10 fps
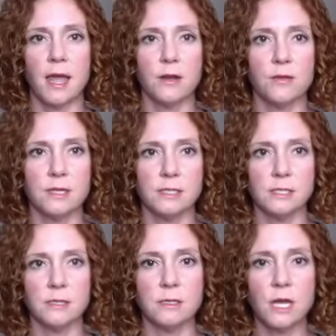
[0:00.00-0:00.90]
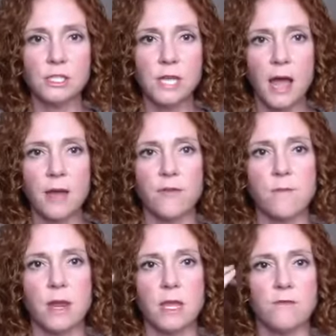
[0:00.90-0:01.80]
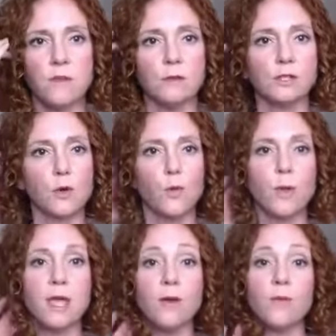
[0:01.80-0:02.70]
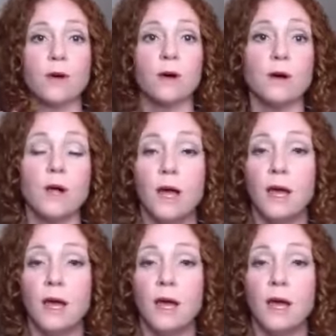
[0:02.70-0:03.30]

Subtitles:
I know this is lunchtime for many of you, so we will